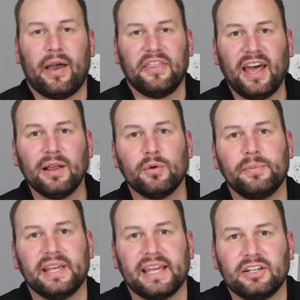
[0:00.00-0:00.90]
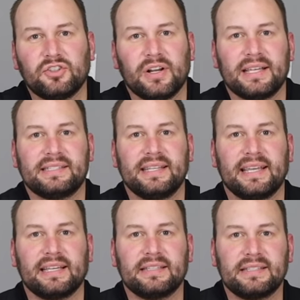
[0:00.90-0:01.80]
I thought it would be
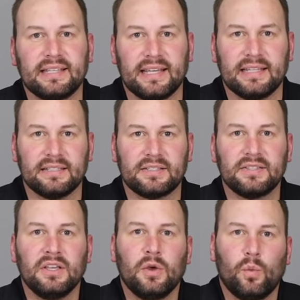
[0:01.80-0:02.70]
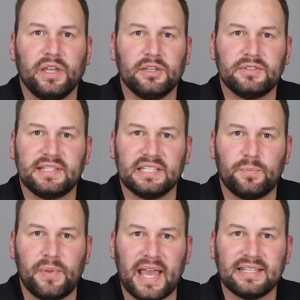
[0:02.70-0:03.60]
interesting since we use these
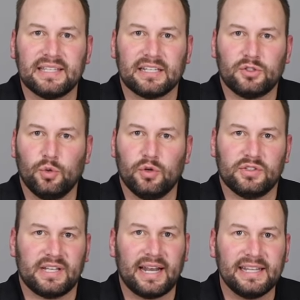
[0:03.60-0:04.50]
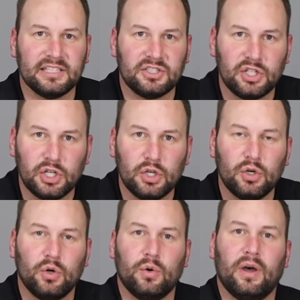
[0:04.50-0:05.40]
basic tools and I need
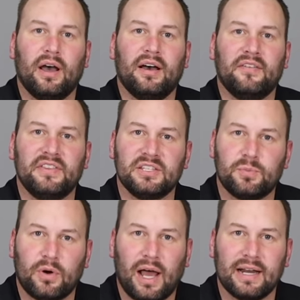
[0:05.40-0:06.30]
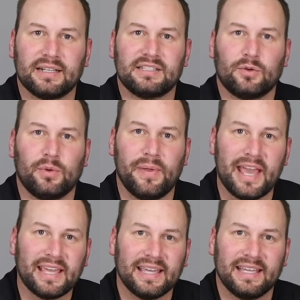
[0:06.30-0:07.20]
two of these products that we're
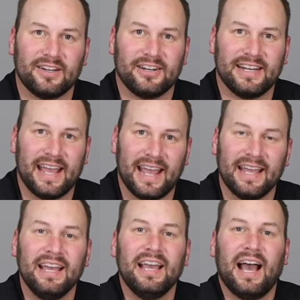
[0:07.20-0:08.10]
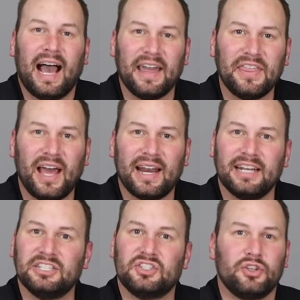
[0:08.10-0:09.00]
making here today I thought
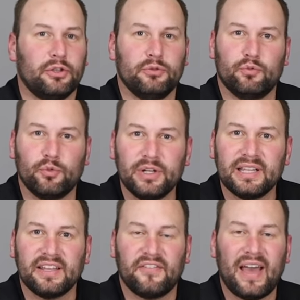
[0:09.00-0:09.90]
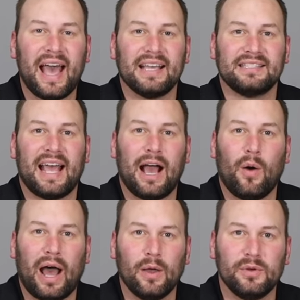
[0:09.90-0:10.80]
I'd just show you really fast
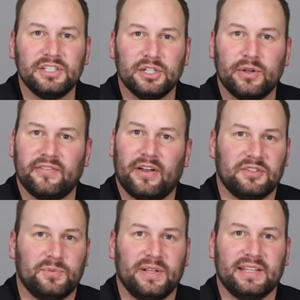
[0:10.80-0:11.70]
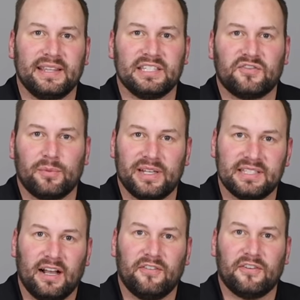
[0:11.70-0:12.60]
how I would do it if I was building this for
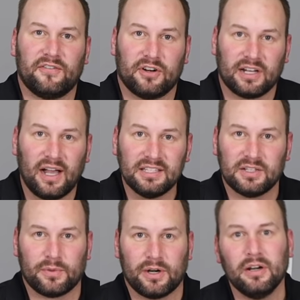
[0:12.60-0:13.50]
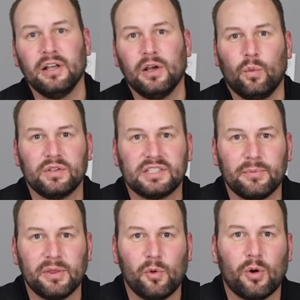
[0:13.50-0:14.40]
myself or for a customer with
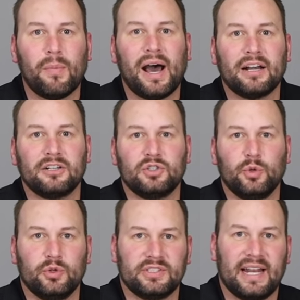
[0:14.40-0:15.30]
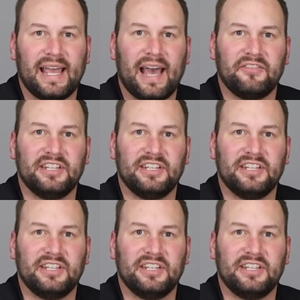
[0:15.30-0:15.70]
some of the more modern tools that I have